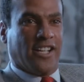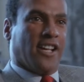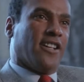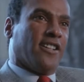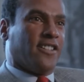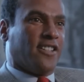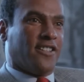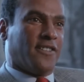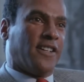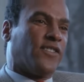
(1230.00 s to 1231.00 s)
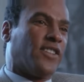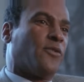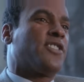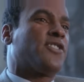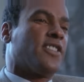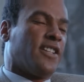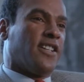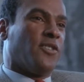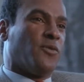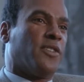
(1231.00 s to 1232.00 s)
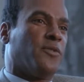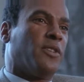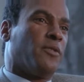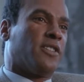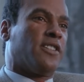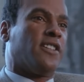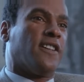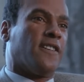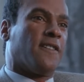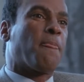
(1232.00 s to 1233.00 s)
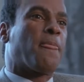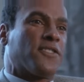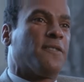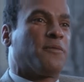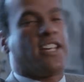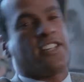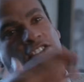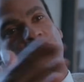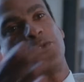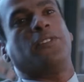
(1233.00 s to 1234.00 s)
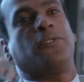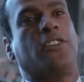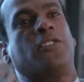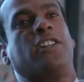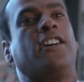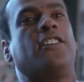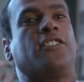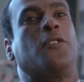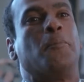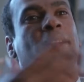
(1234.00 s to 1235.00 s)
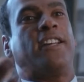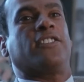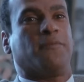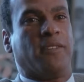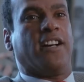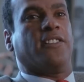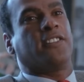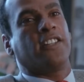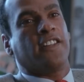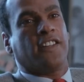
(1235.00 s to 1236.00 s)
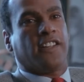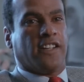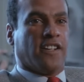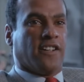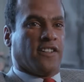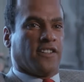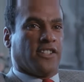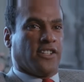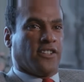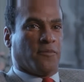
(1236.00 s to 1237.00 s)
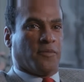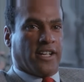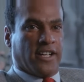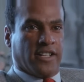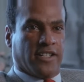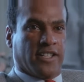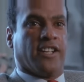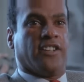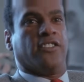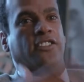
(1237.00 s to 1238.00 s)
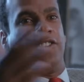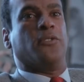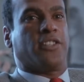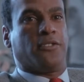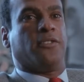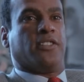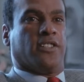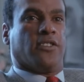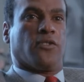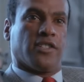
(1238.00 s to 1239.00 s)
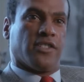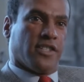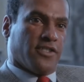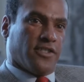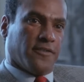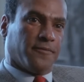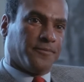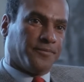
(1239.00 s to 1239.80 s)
And if they arrested anyone, we would, in some cases, we would go down to bail them out, thereby getting a new recruit in our organization.